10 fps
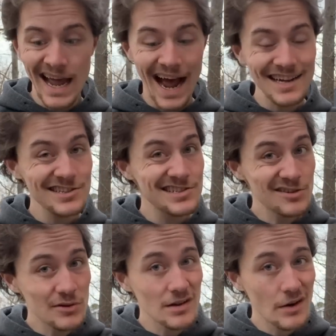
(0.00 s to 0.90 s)
I just
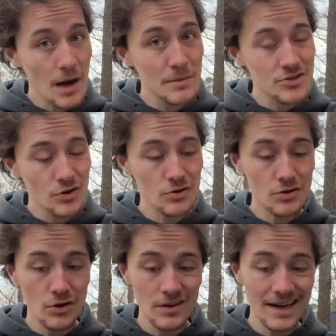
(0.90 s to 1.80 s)
don't know how much
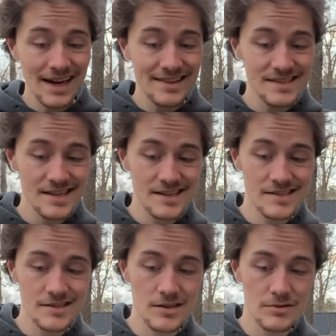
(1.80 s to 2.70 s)
Coca-Cola I got in this can,
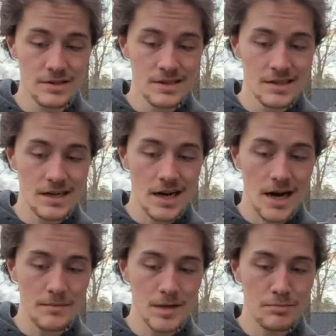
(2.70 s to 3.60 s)
so
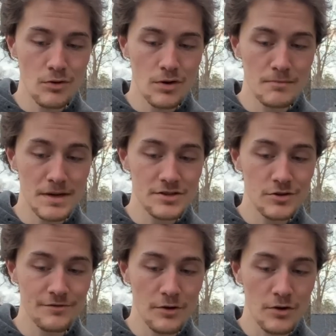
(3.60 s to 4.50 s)
I'm gonna pour
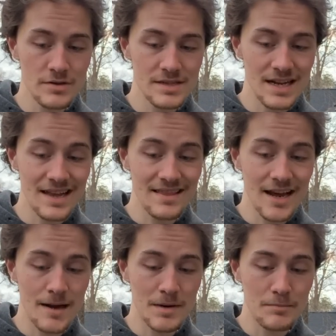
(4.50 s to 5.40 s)
mixer first, and
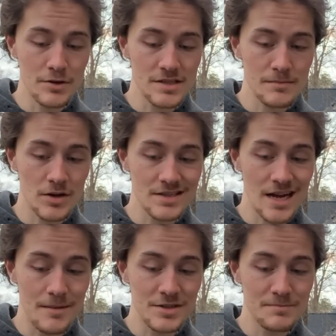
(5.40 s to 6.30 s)
then I'm gonna put some on
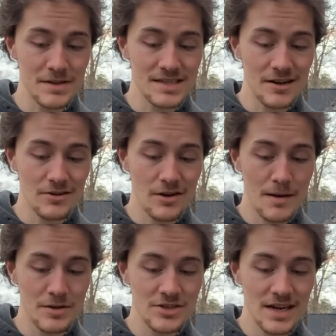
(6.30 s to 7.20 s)
top, just because I don't know how
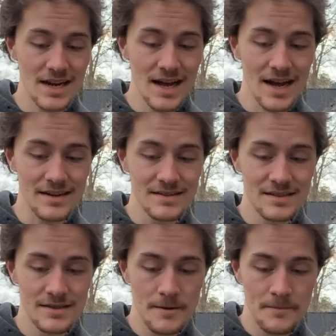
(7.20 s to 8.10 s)
much I got.
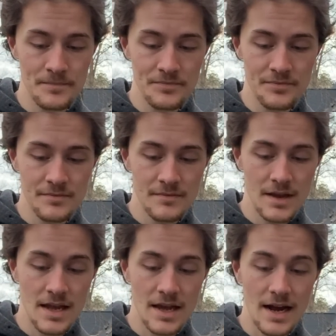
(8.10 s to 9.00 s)

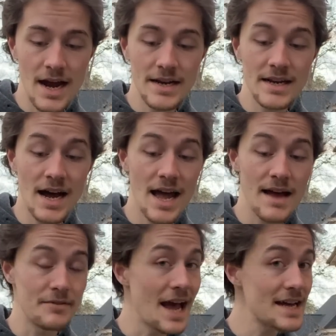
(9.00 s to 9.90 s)
And I did not
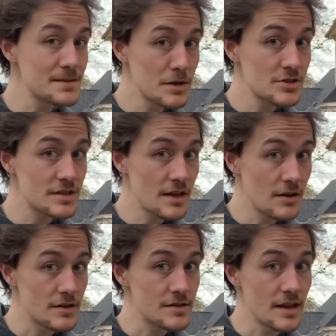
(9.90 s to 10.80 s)
have as much as I
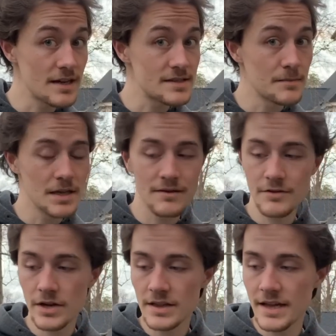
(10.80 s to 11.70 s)
thought, so that is something I'm
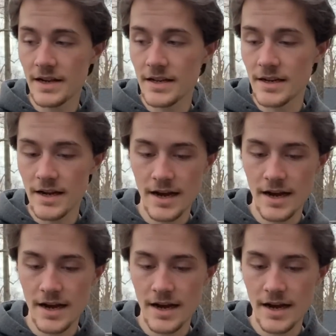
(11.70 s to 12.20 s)
very glad that I did.